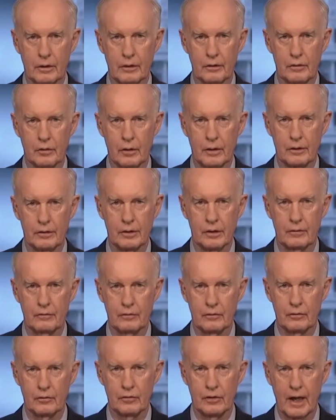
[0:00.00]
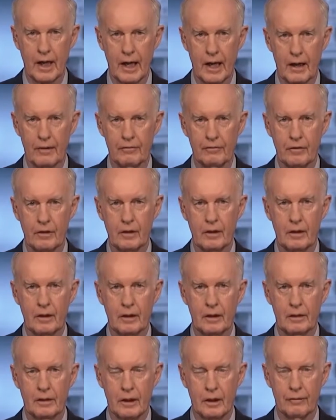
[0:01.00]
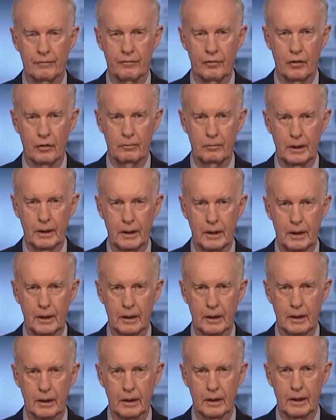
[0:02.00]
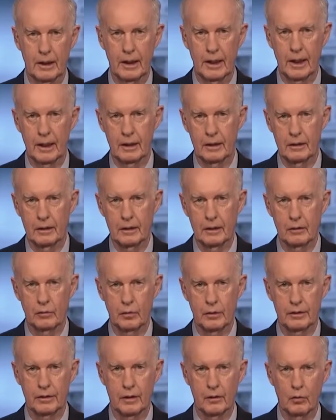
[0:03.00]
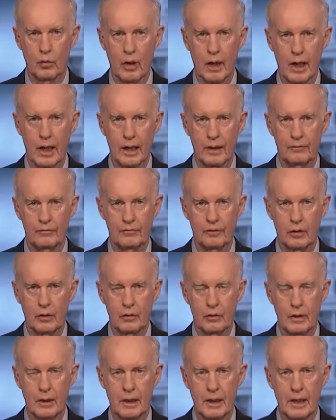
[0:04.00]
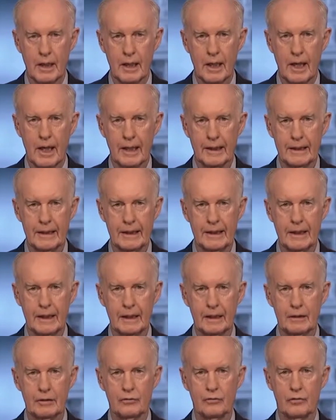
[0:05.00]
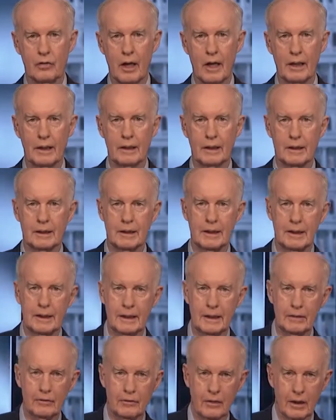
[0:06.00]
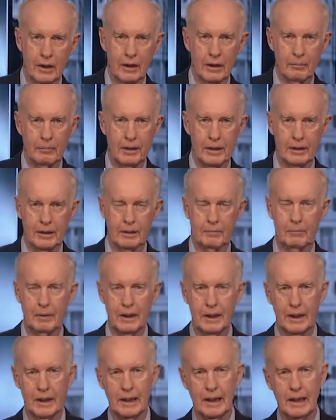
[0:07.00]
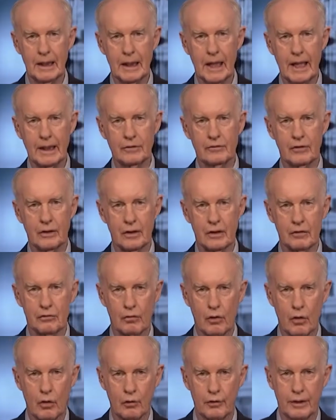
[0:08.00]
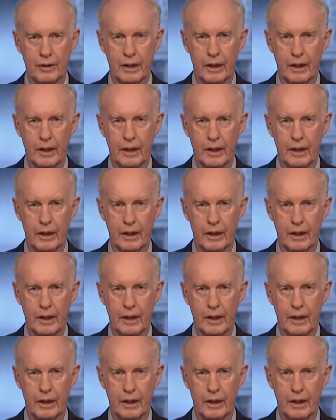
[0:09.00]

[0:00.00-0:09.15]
and Joint Chiefs of Staff there for a meeting, and then they had a dinner with their wives. So I think he is trying to tease a little bit the media. He likes to control the